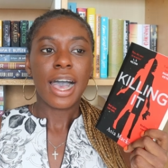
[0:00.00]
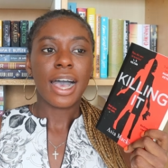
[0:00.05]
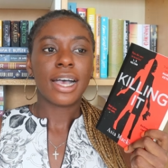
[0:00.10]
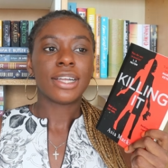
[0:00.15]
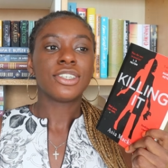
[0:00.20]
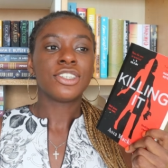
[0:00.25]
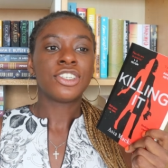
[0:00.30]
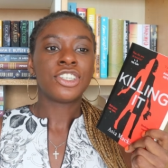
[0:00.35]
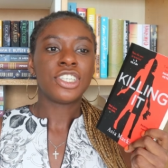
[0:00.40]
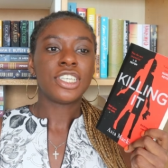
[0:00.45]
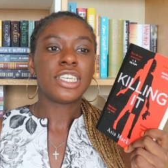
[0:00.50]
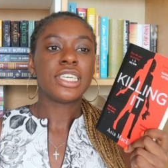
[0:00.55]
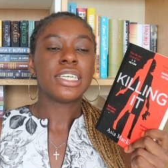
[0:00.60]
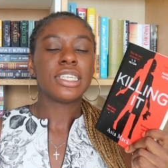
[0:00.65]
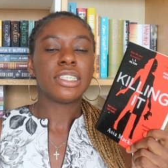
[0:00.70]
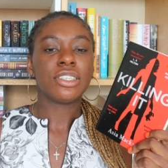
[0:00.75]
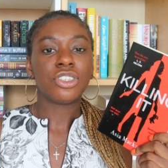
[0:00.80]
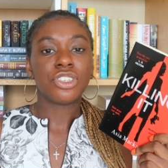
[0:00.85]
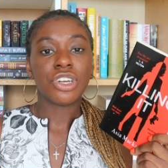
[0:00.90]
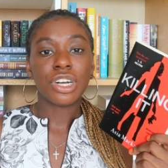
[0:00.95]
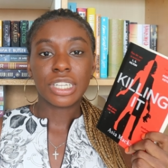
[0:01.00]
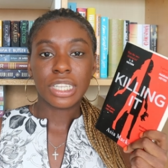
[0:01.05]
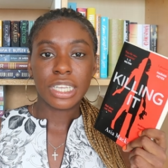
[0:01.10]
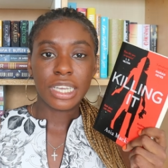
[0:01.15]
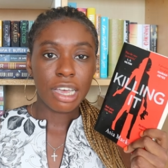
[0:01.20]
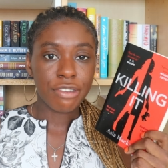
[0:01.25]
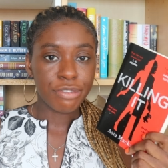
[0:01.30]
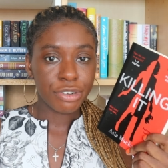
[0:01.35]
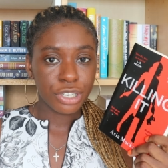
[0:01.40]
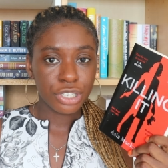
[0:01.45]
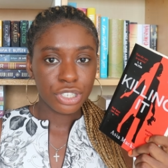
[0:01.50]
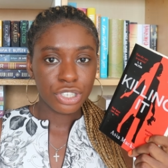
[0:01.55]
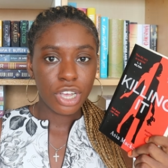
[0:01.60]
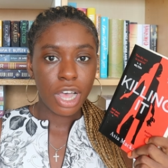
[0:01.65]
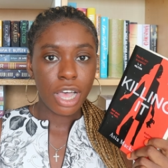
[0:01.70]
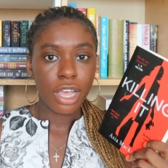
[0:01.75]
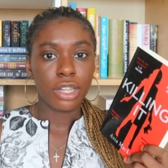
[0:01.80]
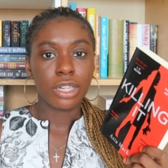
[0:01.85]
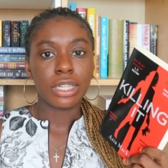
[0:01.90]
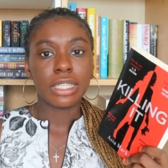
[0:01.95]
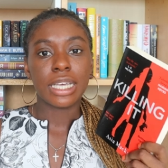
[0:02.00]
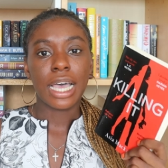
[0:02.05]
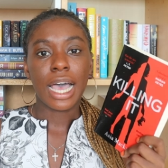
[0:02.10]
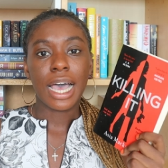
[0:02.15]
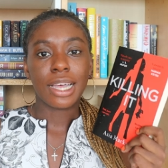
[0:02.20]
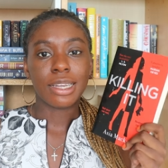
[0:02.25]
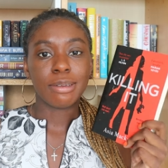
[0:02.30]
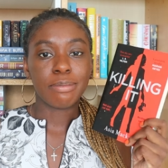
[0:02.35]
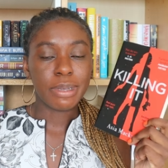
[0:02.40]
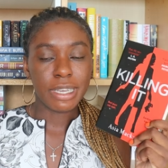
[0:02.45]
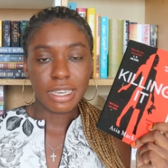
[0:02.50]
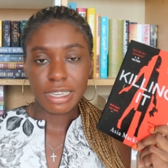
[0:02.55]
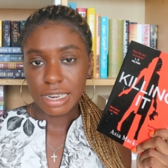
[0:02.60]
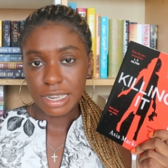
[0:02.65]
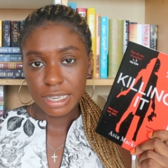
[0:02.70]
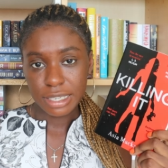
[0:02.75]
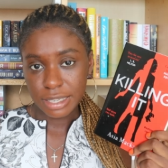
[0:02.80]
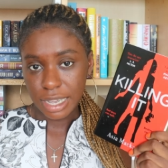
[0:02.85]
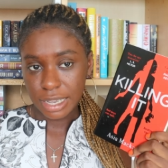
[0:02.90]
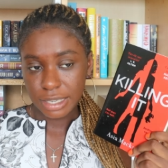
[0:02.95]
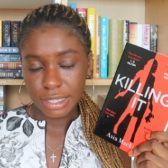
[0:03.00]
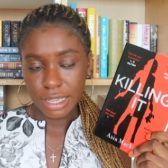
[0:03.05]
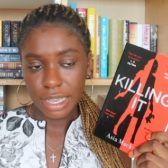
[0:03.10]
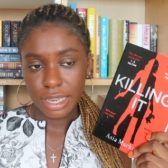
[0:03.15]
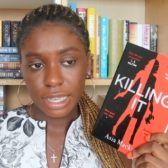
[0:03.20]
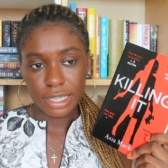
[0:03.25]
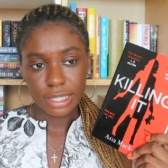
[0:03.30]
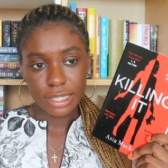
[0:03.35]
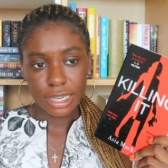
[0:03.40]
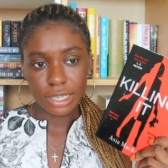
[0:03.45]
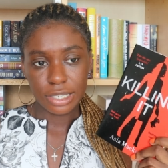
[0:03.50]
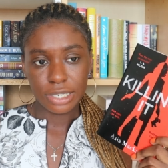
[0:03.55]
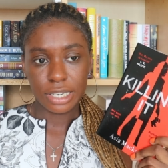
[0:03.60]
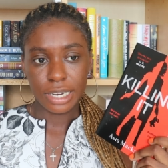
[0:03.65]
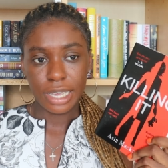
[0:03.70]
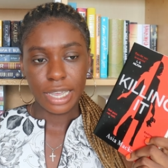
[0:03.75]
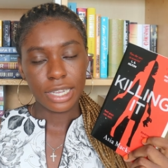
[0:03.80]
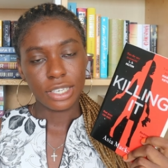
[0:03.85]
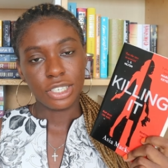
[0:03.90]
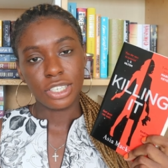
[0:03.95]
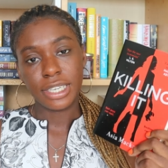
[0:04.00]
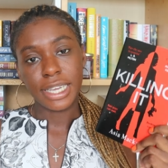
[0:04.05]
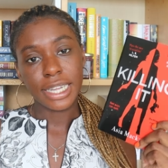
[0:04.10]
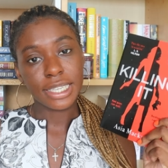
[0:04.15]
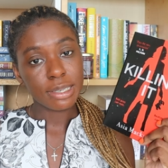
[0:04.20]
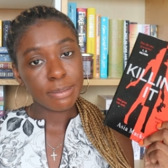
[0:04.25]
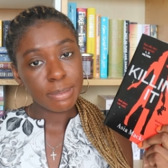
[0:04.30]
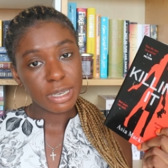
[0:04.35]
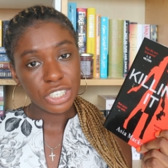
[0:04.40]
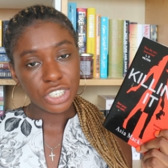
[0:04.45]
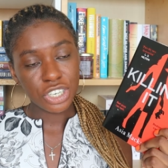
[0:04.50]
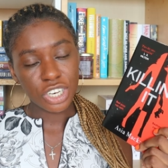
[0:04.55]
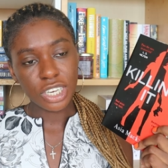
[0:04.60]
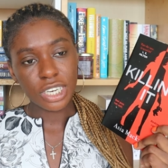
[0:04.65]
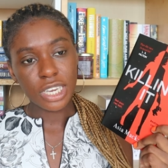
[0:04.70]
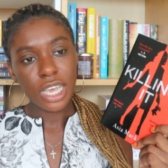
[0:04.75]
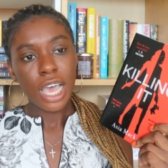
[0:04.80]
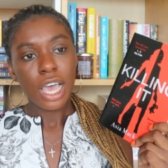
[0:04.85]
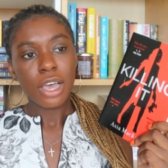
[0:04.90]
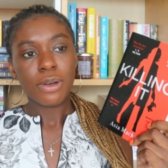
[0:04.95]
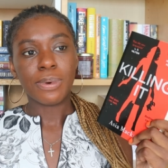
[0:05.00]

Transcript: and she is juggling having a child and being an assassin essentially and she gets a mission